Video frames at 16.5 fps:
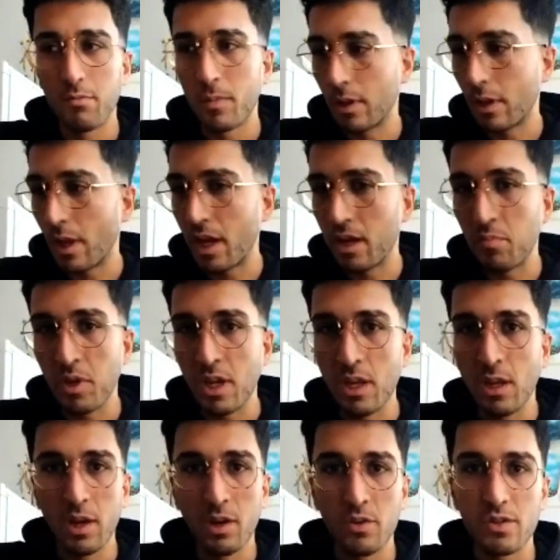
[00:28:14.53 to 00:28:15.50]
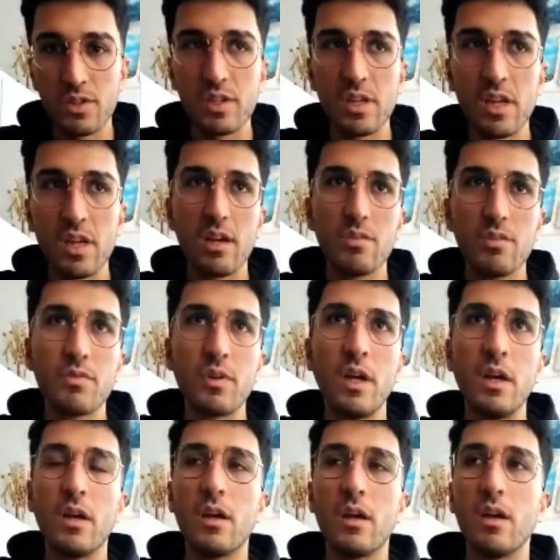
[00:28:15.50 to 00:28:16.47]
like me, like yourself,
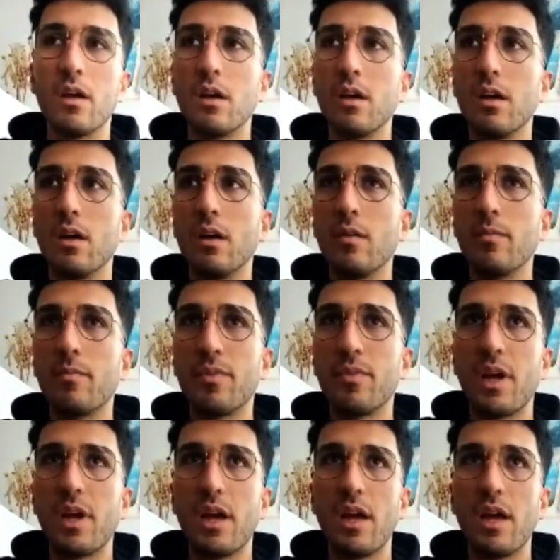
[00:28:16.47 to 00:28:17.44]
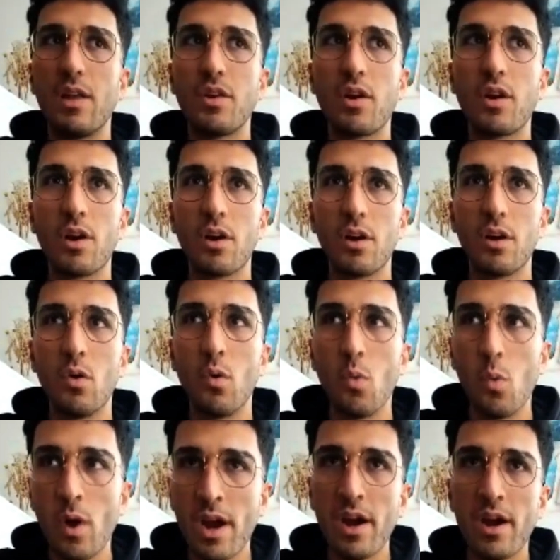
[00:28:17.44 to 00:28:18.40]
that are
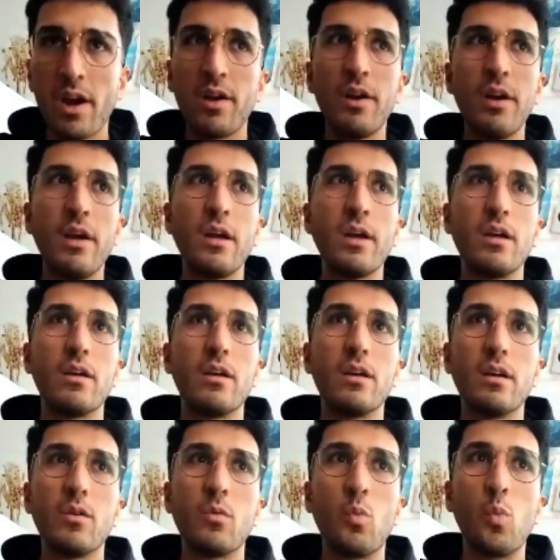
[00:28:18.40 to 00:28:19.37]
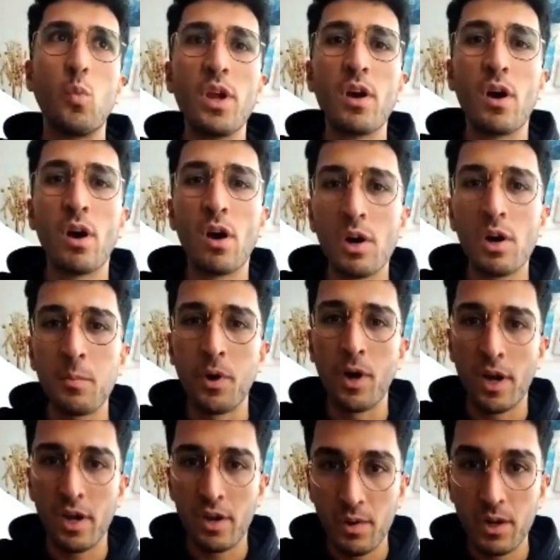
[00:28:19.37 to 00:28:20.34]
aware, we are the
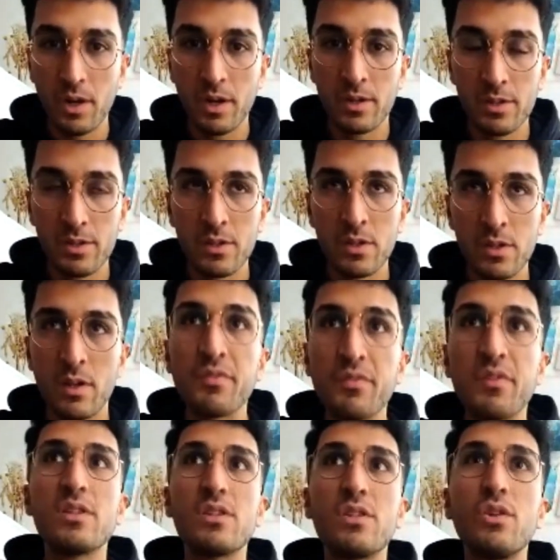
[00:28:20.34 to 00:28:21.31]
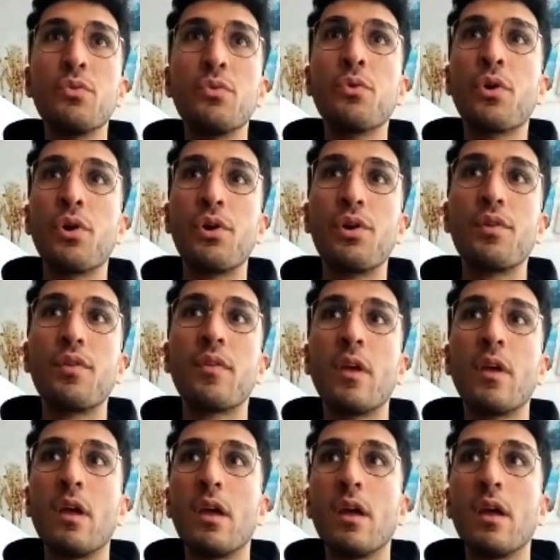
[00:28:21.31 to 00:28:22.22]
pioneers of this new earth,